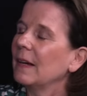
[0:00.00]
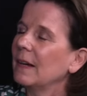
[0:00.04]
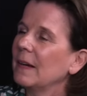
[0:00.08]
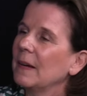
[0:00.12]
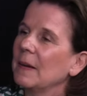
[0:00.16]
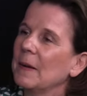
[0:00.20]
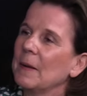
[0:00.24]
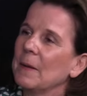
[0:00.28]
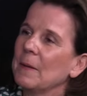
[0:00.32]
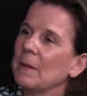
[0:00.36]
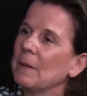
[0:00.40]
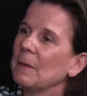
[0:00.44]

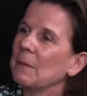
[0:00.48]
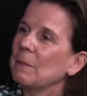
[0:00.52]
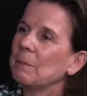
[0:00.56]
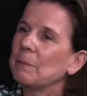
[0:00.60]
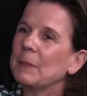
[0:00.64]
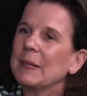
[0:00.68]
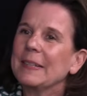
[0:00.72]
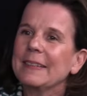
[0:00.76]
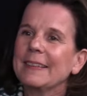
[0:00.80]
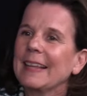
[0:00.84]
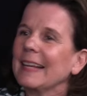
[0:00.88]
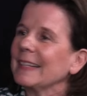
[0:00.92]
Uh,
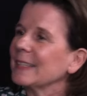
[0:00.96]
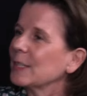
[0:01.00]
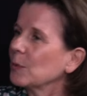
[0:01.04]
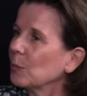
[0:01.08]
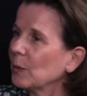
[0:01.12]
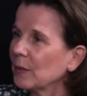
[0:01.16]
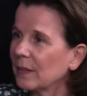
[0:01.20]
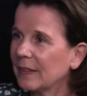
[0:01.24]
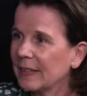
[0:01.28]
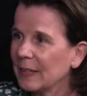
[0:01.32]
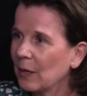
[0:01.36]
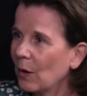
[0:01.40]
but
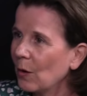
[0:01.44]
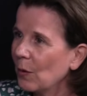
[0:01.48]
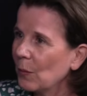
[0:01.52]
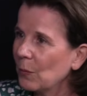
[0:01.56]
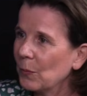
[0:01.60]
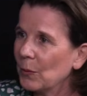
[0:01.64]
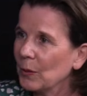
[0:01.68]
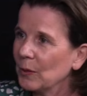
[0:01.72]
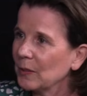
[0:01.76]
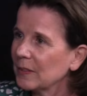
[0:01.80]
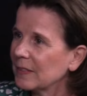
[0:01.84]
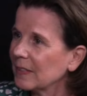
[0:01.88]
that's what the
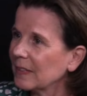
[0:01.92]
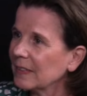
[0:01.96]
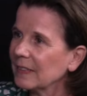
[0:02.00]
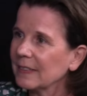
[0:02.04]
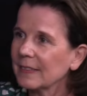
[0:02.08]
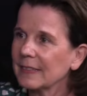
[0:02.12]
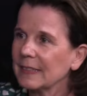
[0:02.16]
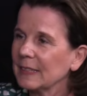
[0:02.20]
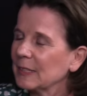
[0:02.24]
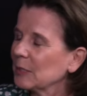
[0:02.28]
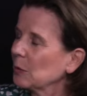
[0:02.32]
art world does.